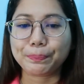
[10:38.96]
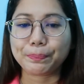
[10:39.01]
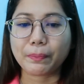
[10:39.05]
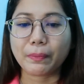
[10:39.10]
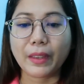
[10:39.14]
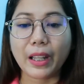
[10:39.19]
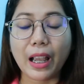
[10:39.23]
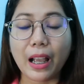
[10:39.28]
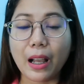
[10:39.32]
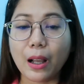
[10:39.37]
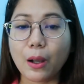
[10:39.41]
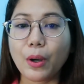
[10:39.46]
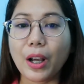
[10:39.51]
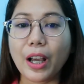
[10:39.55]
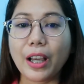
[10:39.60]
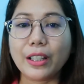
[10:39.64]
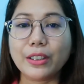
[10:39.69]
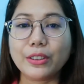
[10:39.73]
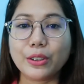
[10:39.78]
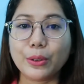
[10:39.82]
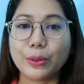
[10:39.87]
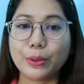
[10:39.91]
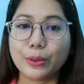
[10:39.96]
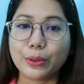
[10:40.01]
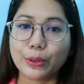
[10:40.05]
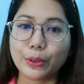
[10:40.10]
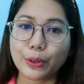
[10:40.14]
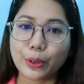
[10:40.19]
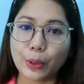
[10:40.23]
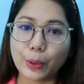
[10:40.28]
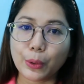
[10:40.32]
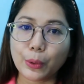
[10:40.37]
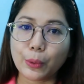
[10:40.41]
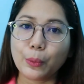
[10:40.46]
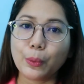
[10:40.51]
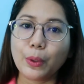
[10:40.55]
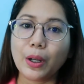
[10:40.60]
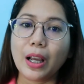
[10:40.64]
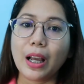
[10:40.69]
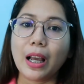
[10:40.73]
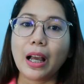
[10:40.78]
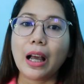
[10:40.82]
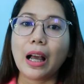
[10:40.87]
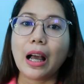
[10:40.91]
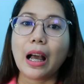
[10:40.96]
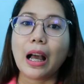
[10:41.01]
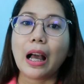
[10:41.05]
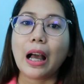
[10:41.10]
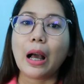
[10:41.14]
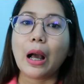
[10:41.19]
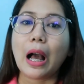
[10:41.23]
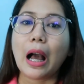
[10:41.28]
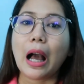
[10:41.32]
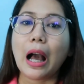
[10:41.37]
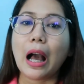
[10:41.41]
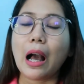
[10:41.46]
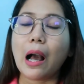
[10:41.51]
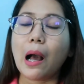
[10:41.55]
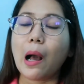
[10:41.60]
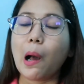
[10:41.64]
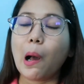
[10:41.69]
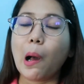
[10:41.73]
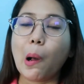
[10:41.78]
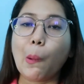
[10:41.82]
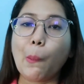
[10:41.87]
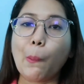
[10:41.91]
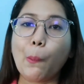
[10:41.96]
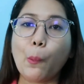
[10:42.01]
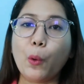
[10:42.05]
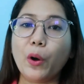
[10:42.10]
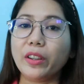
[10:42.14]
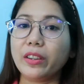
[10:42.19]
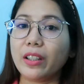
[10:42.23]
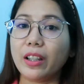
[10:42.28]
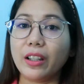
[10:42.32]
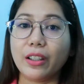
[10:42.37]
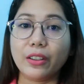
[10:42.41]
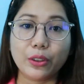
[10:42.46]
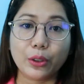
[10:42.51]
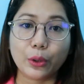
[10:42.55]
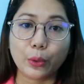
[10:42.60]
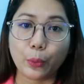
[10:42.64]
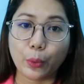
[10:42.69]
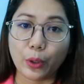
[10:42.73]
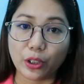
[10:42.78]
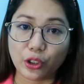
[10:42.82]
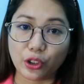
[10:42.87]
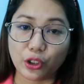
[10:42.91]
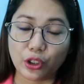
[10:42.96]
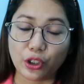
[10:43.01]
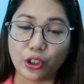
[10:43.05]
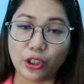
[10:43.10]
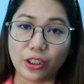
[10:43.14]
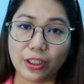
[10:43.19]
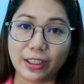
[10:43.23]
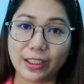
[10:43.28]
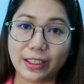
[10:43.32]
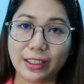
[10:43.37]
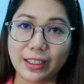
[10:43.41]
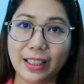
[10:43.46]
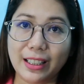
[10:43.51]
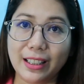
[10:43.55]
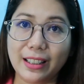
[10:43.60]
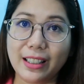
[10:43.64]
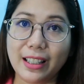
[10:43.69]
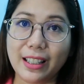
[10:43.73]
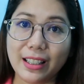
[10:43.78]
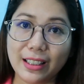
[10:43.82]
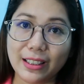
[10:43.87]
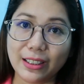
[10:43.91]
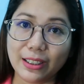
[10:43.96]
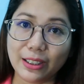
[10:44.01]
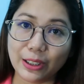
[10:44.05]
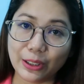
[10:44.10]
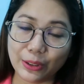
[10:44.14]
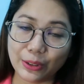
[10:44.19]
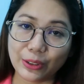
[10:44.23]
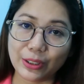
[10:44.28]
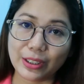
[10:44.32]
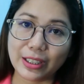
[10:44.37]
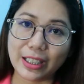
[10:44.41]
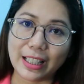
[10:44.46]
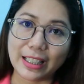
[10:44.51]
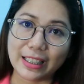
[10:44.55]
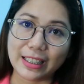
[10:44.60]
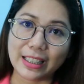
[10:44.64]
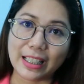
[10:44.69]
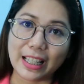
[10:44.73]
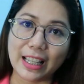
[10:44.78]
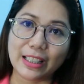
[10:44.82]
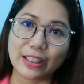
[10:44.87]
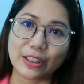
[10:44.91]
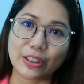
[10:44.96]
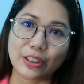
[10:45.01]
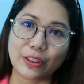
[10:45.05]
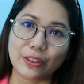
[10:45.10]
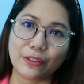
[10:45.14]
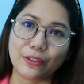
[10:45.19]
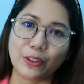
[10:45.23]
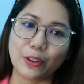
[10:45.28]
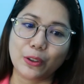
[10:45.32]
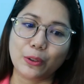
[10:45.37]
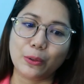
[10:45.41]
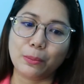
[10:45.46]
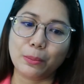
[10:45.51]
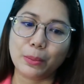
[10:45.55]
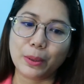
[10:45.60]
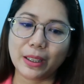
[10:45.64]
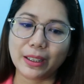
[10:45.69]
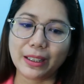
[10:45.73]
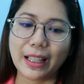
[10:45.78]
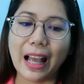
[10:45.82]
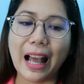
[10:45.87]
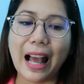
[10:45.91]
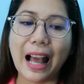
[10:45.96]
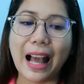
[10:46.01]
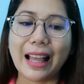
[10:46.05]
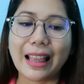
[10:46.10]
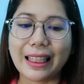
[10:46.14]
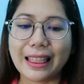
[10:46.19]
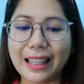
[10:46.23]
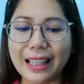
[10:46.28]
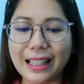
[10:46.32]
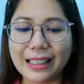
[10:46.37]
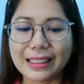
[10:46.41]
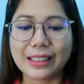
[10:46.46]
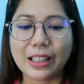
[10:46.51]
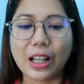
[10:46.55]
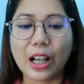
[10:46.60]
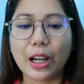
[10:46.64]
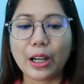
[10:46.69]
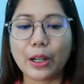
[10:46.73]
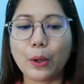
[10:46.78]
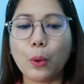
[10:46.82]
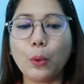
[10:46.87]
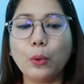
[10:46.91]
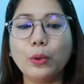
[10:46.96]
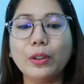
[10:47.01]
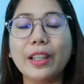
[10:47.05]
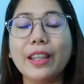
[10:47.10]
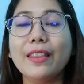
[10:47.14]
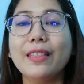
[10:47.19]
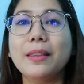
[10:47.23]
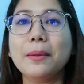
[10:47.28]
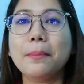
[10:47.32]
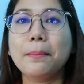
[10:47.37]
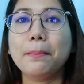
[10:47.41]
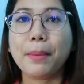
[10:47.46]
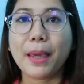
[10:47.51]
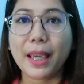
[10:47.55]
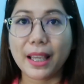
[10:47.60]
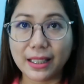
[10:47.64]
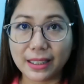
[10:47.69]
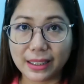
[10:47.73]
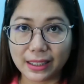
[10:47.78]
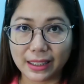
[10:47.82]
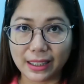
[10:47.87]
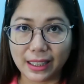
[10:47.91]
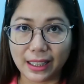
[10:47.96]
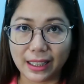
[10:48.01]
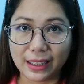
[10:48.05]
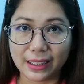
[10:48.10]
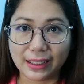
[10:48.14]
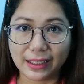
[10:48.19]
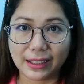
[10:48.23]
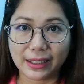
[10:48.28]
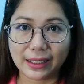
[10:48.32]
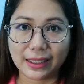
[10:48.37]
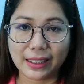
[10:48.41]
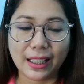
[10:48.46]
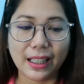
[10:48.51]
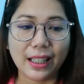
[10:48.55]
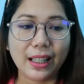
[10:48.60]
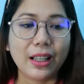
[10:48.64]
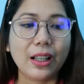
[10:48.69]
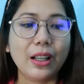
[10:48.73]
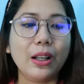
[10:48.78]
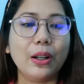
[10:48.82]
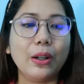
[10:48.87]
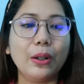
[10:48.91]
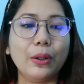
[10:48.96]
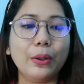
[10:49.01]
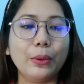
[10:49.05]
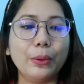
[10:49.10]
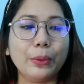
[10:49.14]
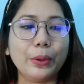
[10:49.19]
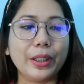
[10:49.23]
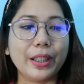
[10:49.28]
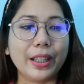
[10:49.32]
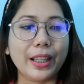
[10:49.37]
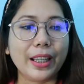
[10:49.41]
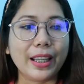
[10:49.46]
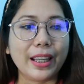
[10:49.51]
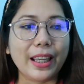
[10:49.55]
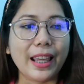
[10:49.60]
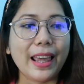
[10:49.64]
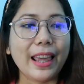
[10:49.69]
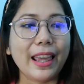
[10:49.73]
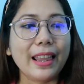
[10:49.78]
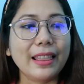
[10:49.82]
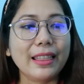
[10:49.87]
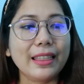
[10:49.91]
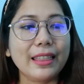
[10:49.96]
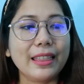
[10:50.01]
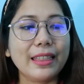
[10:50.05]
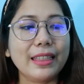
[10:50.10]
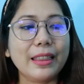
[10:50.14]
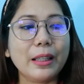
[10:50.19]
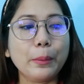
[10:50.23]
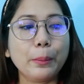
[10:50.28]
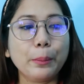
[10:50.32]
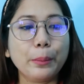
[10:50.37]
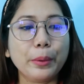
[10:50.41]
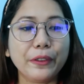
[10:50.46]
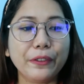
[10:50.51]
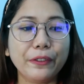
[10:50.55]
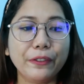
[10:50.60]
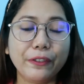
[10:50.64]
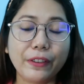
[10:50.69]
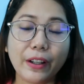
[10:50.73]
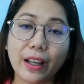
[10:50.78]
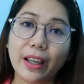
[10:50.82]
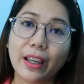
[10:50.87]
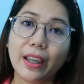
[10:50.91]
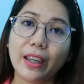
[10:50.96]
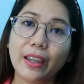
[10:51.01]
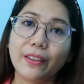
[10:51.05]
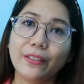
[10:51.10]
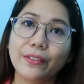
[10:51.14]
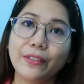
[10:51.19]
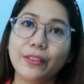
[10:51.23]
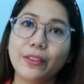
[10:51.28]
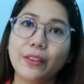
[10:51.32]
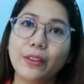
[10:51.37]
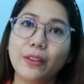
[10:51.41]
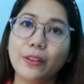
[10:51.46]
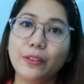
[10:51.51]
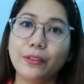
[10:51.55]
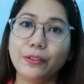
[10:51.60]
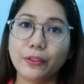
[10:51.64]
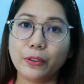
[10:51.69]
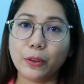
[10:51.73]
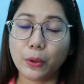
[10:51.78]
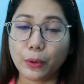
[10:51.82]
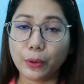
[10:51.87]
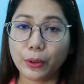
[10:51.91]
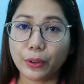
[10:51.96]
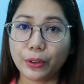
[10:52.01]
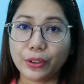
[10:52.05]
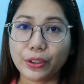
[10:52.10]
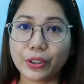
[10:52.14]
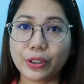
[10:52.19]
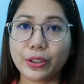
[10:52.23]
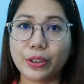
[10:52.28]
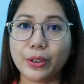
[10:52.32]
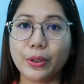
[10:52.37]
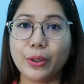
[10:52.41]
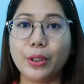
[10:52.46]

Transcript: now I don't know what other questions they include in the interview, but these are only the basics. Okay, and number 5, of course,